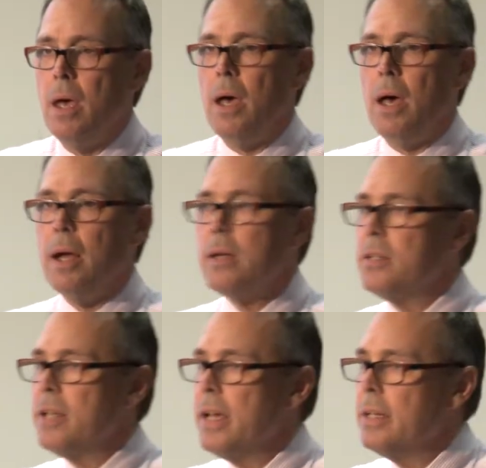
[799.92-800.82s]
And I
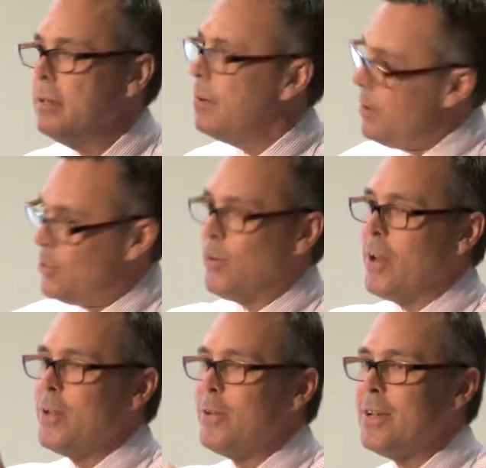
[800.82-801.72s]
said, well, it's a
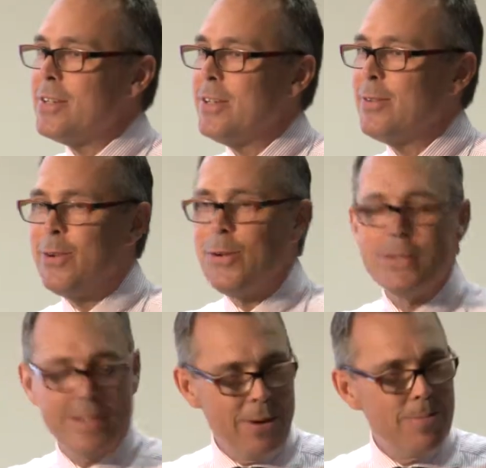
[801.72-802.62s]
great university, of
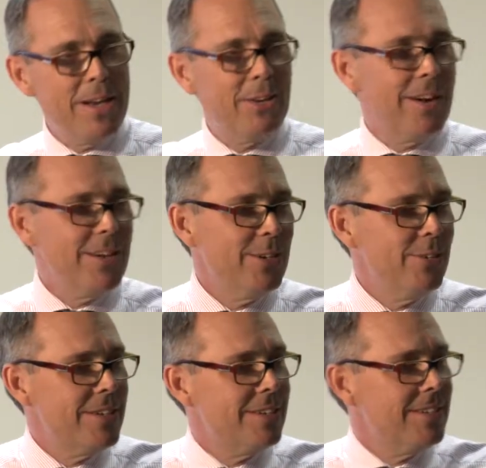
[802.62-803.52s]
course, and there are many great
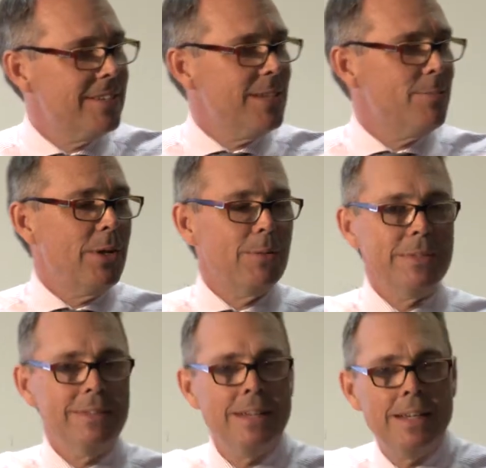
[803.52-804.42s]
universities in
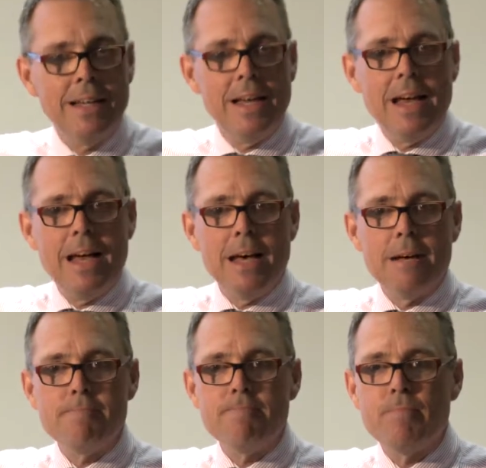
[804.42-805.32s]
Melbourne.
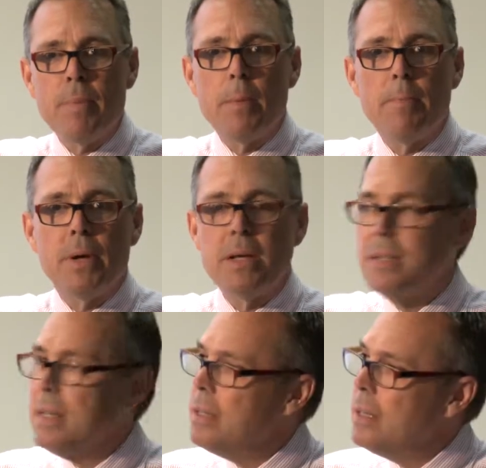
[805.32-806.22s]
But I
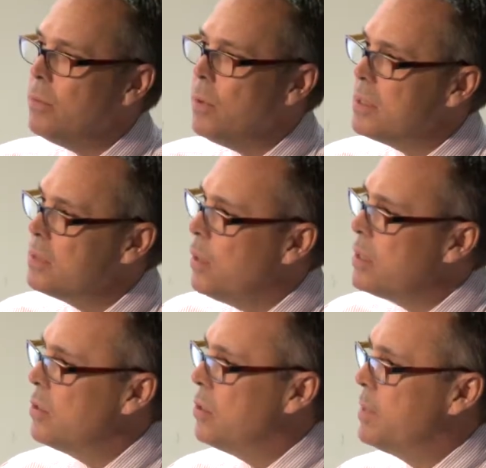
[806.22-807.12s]
said,
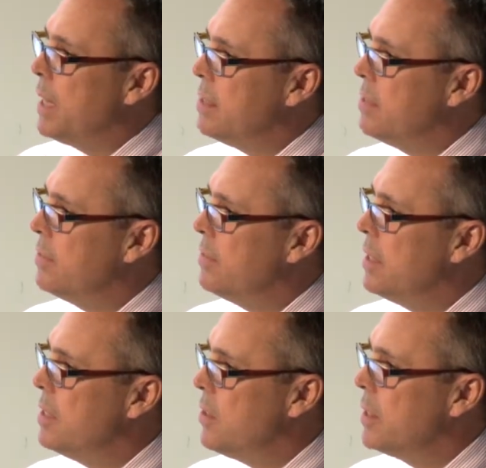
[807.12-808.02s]
what's your objective
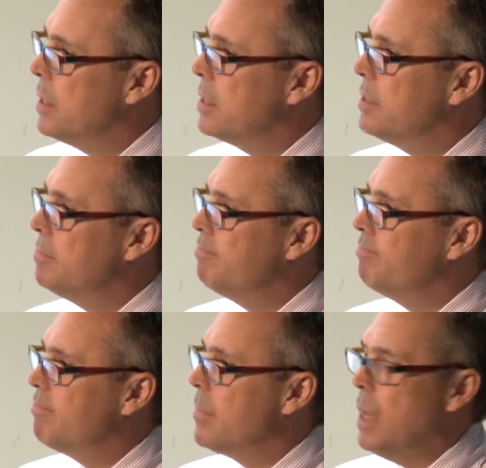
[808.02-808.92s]
in doing this?
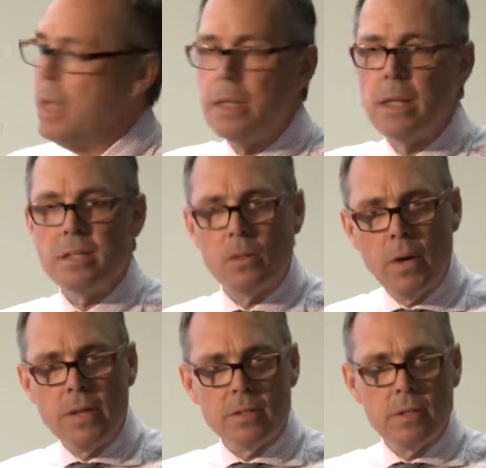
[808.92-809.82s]
And they said,
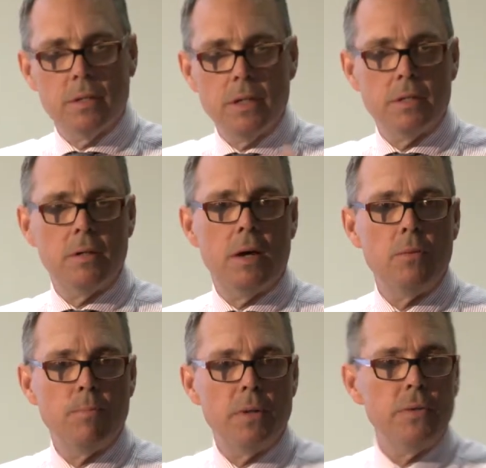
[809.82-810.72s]
well, it's to
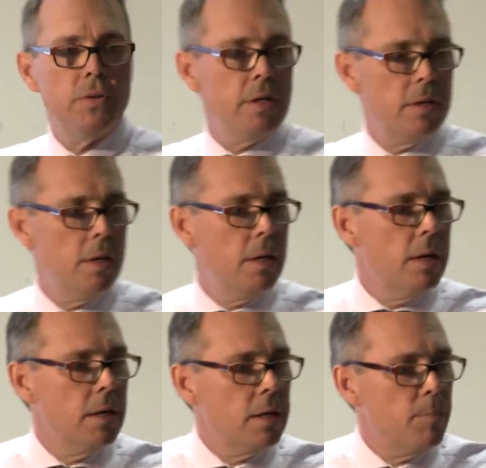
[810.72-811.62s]
help build the
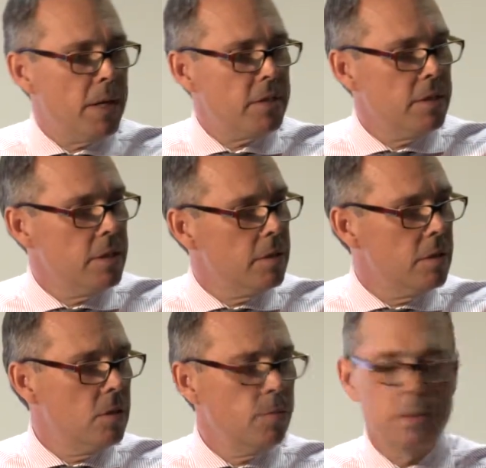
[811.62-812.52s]
capacity and the
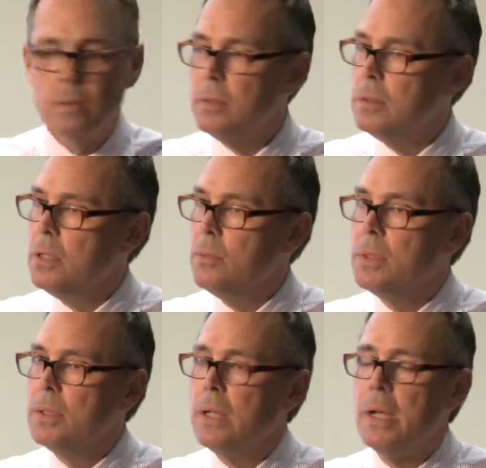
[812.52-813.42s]
human